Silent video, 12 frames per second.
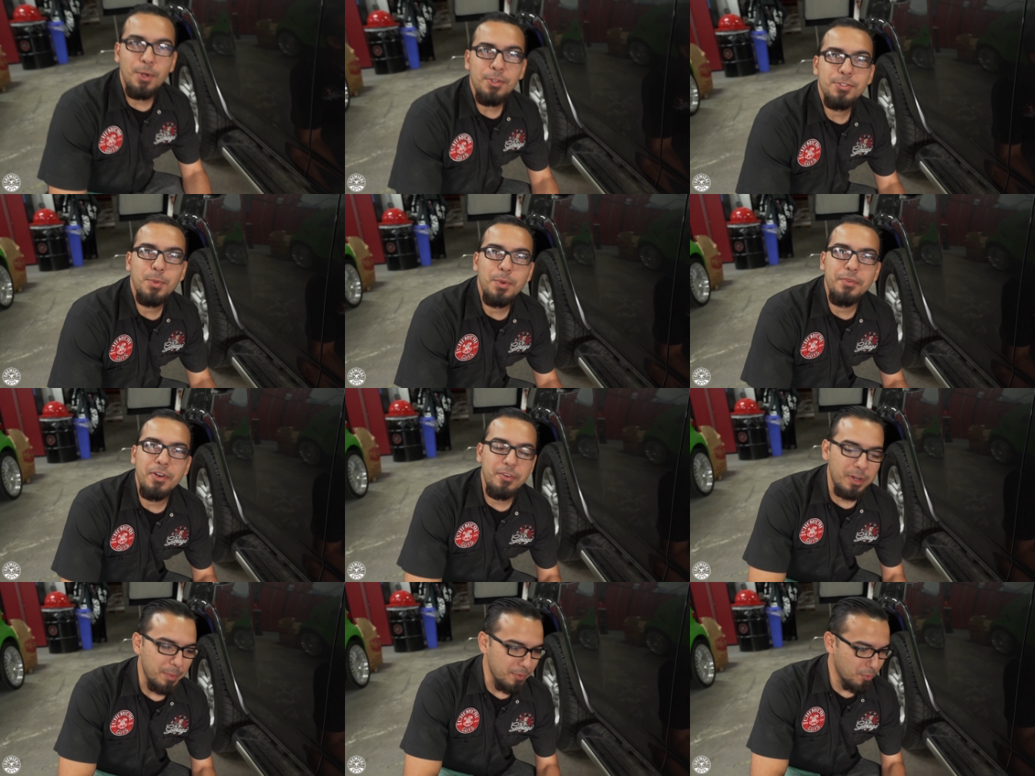also what we've never
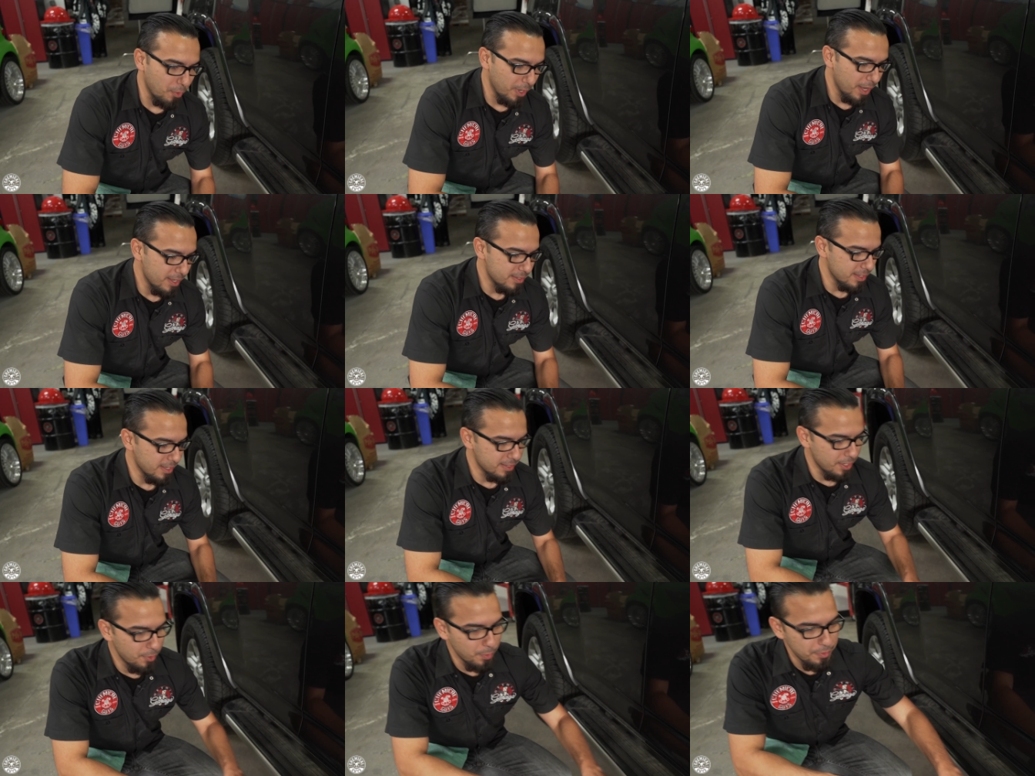done before, guys, is
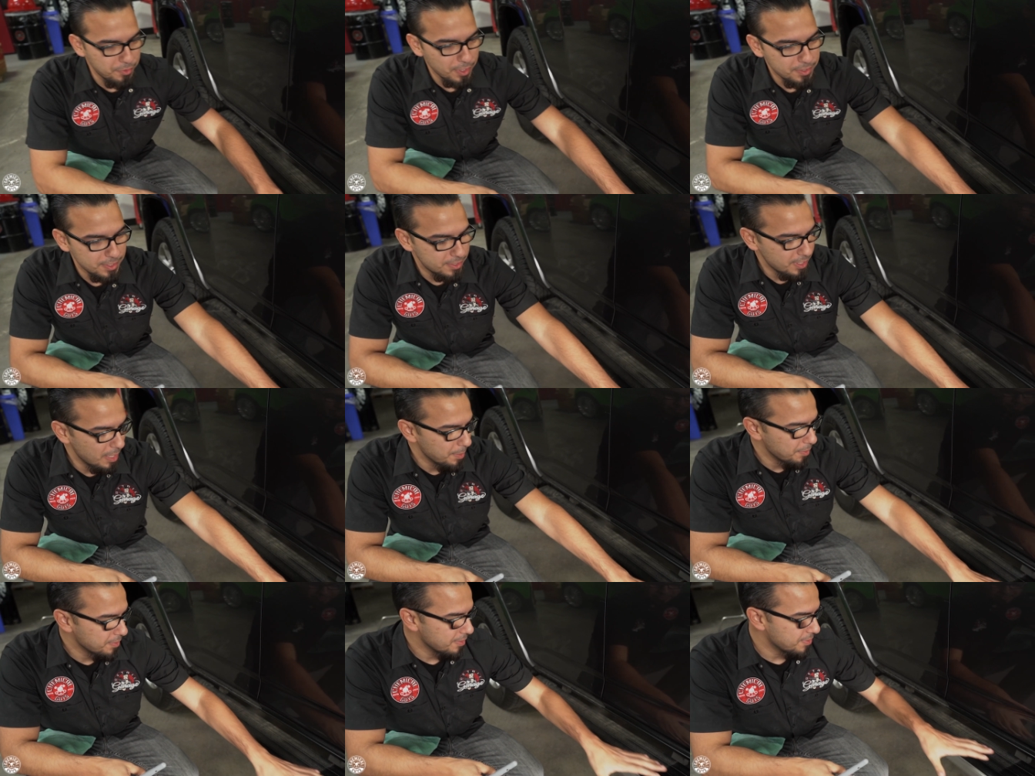I know we've dressed this side, but
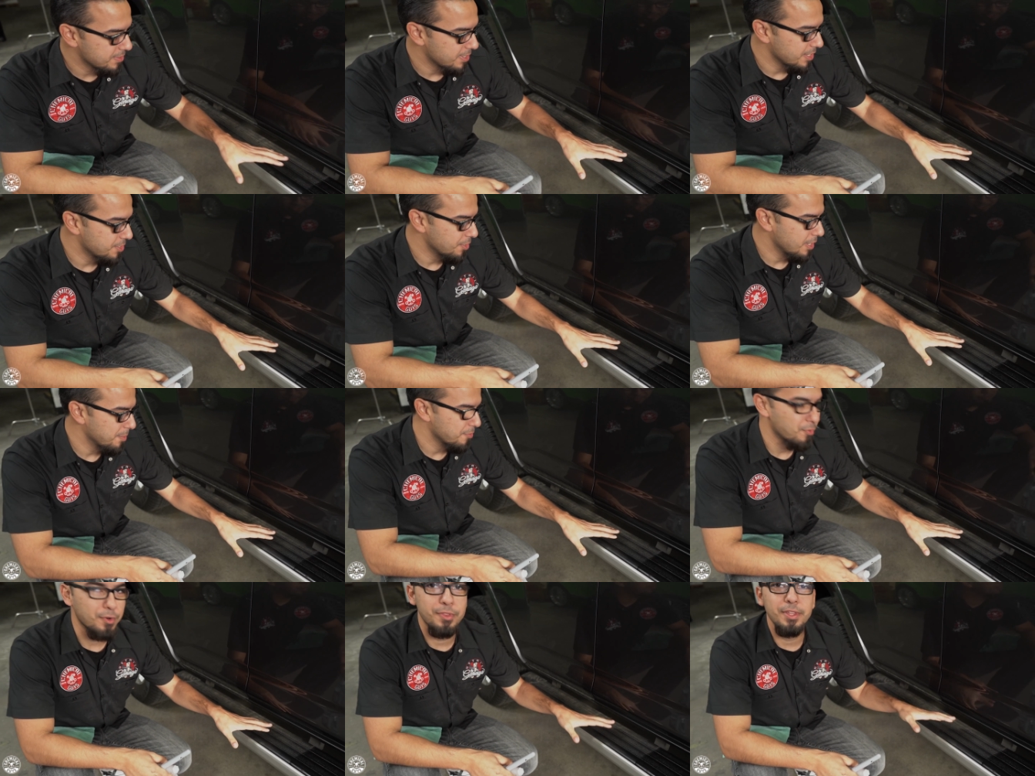we left this side dirty
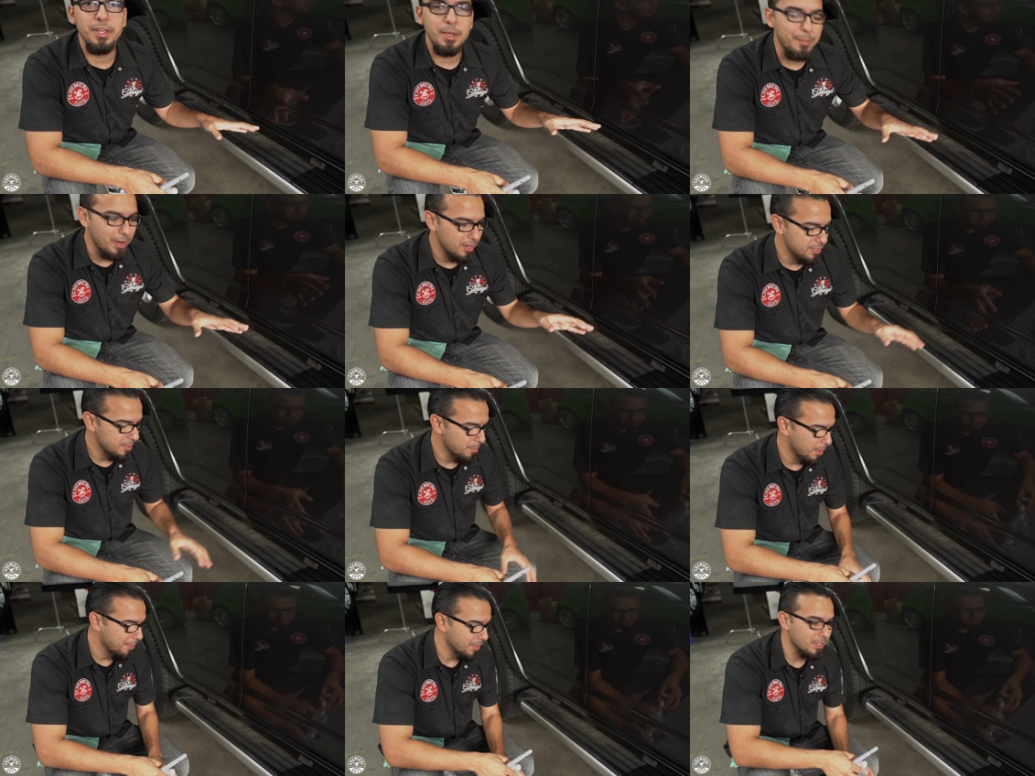before the comparison,
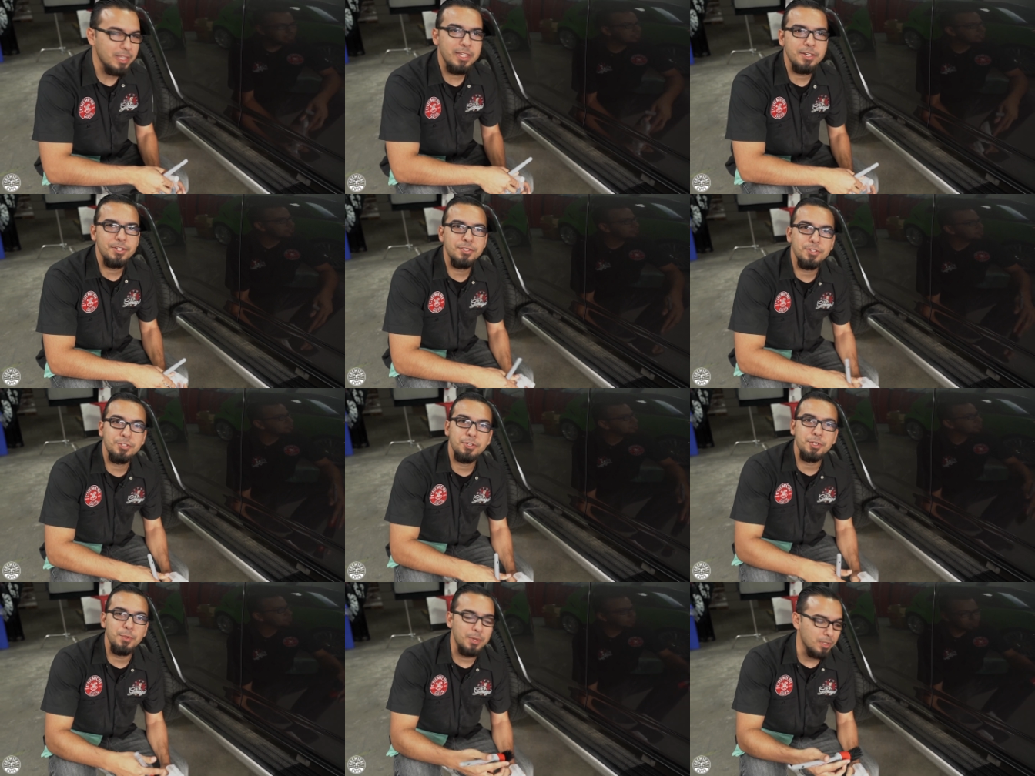but I'm gonna clean it just to show
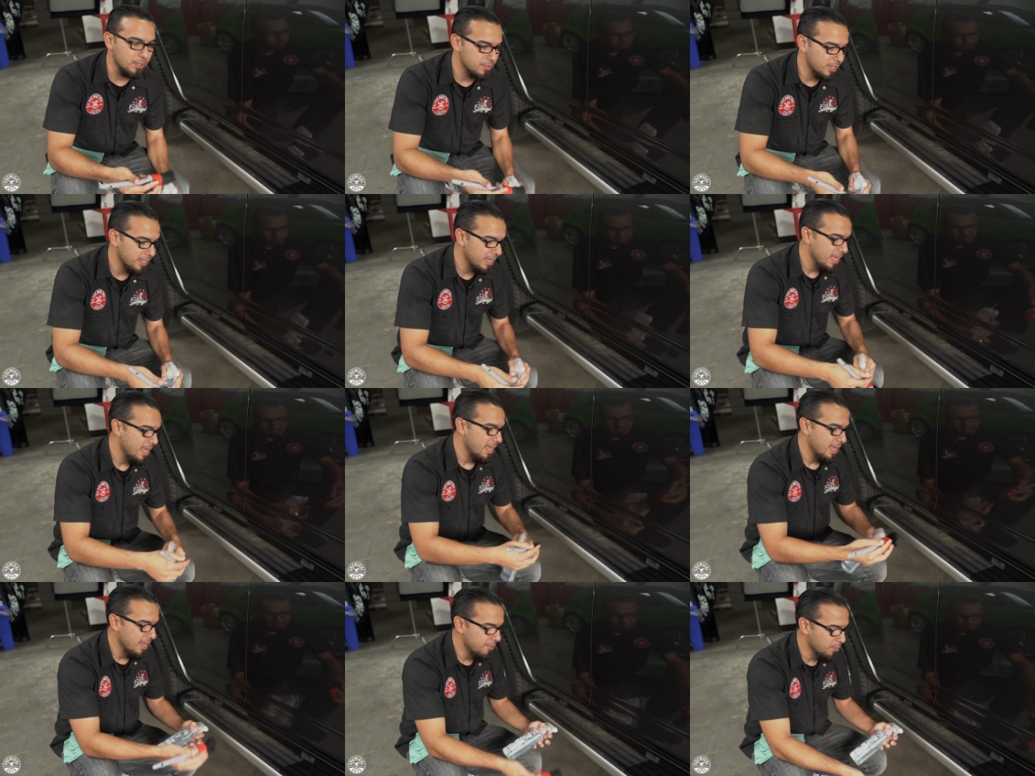you what it looks like
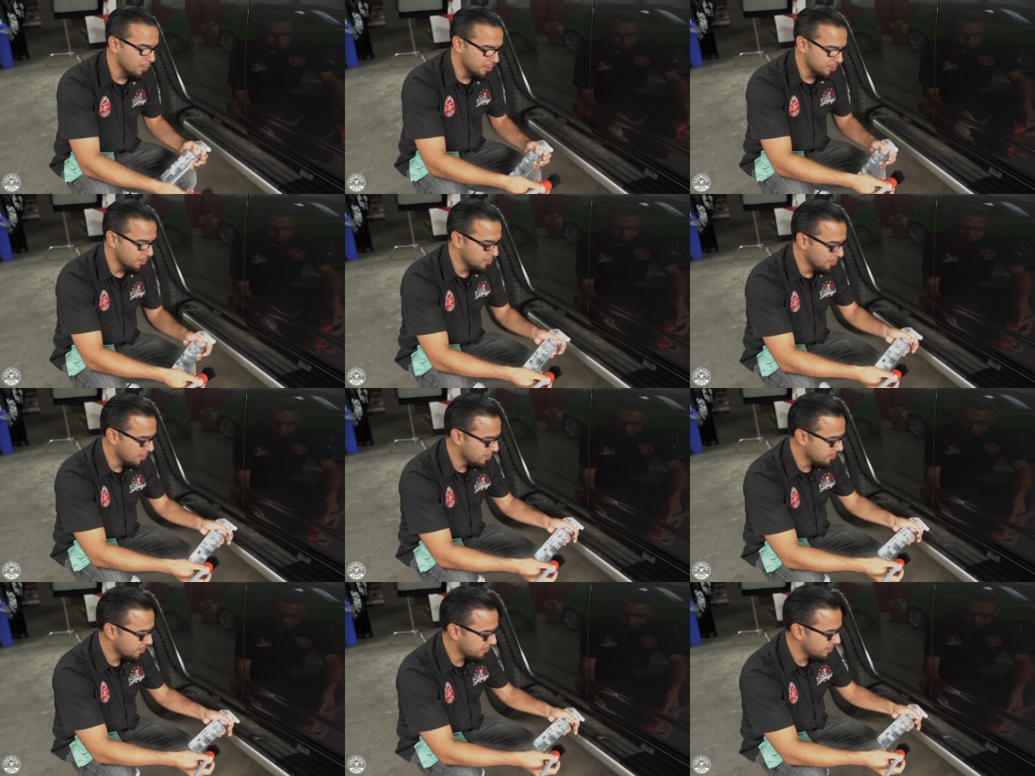even when there's no dirt on
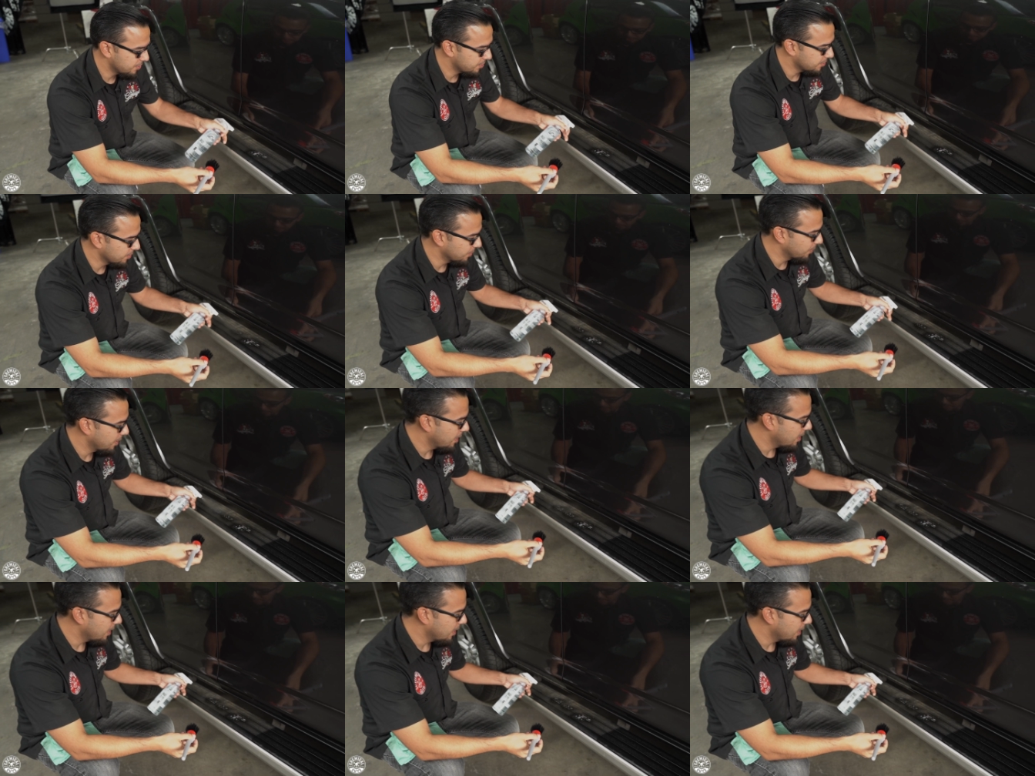the surface. So